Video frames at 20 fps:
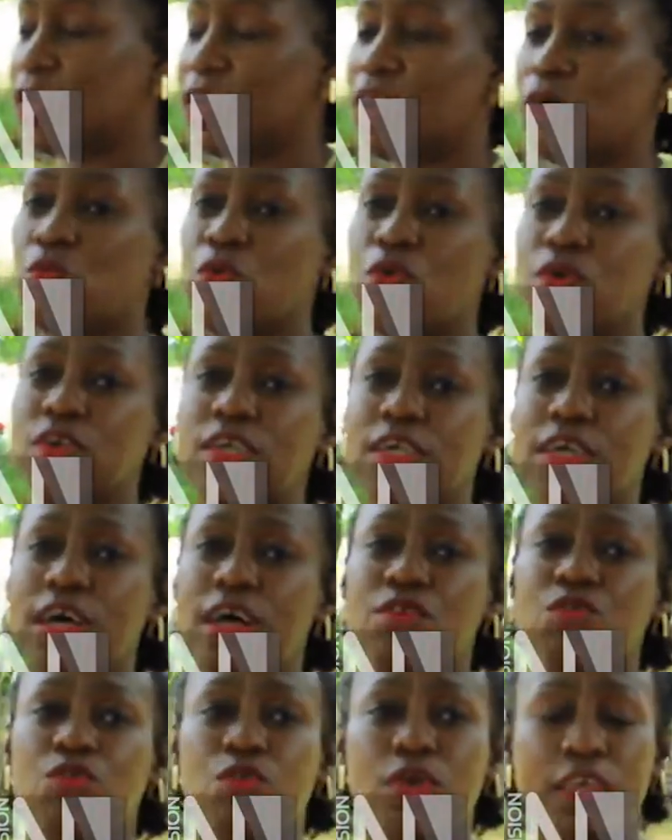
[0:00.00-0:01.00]
that are watching
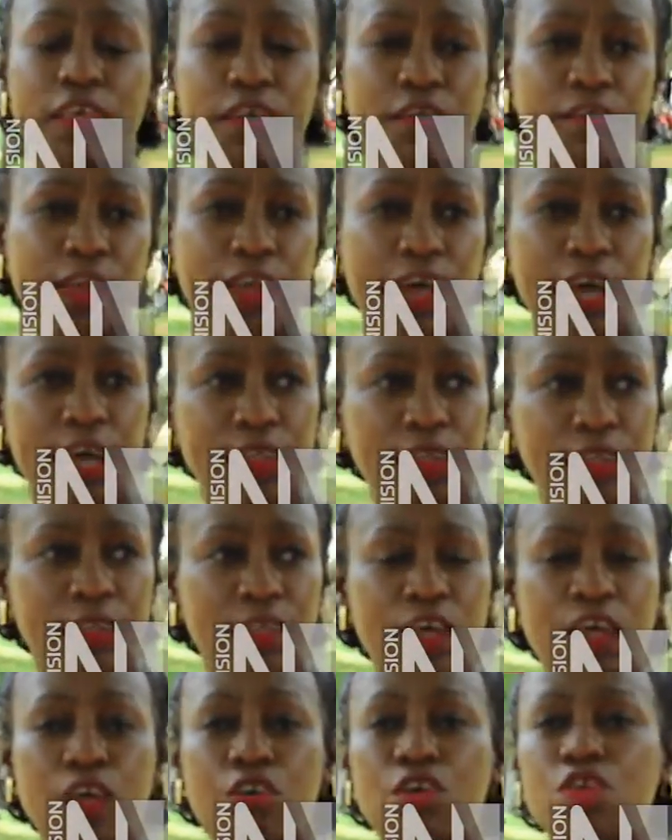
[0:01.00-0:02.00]
us or hearing us,
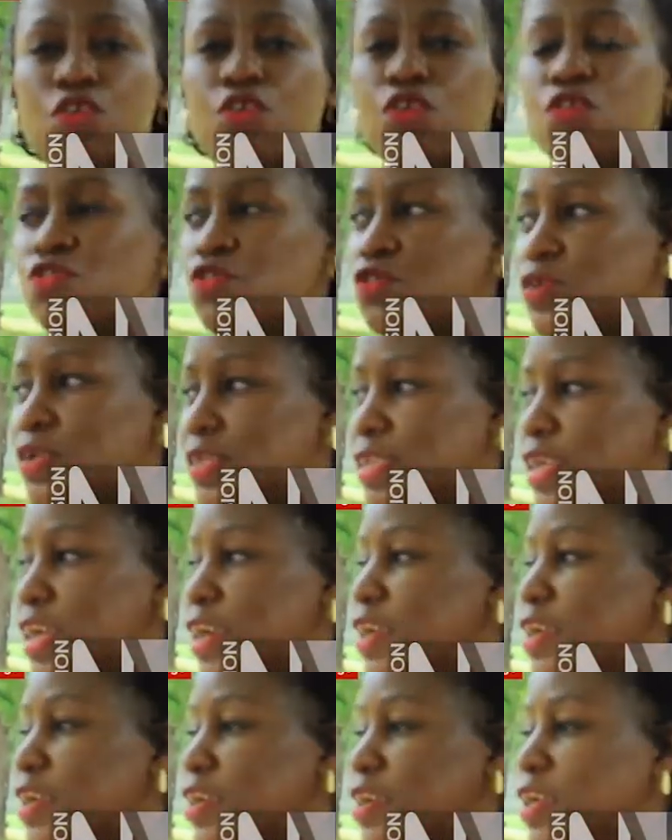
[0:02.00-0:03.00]
you should
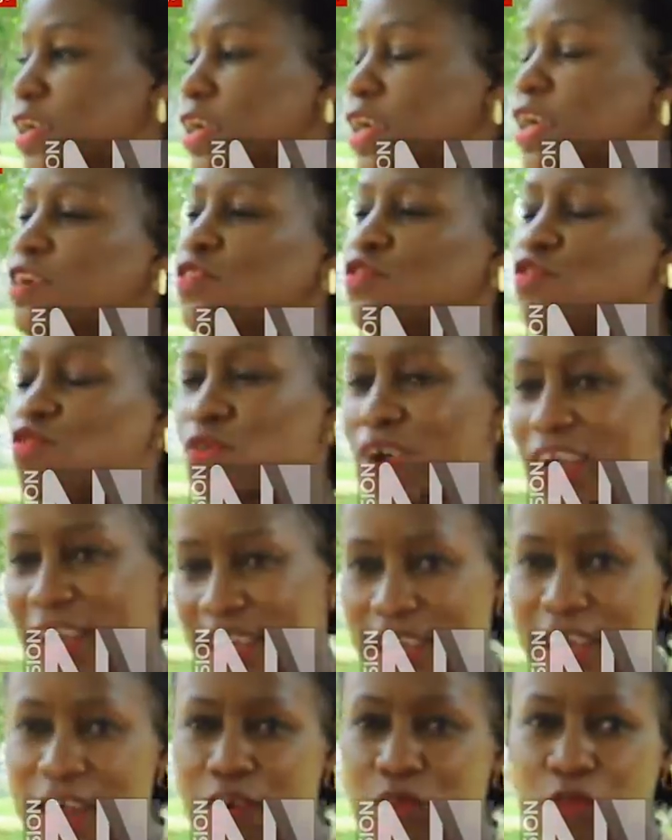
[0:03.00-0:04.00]
take extra
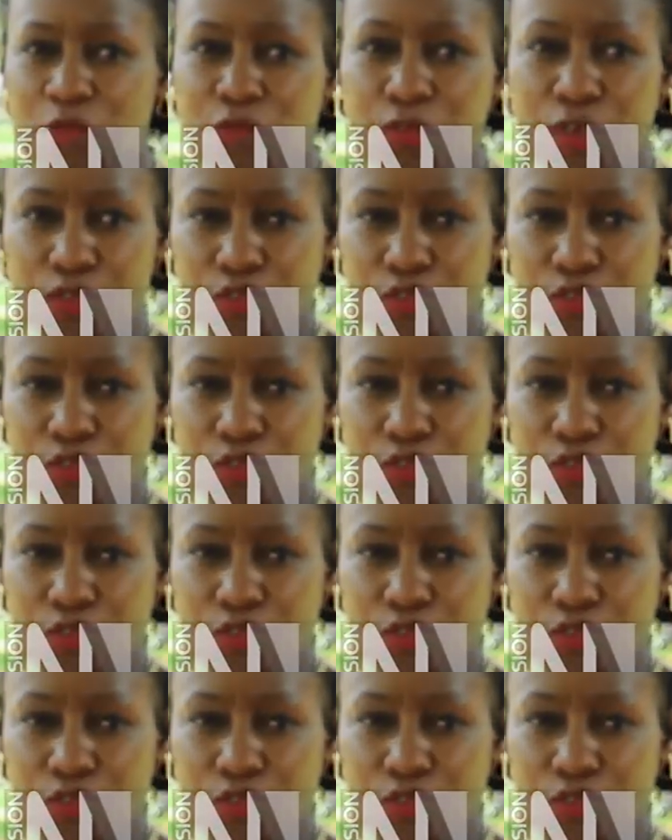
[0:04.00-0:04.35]
care of your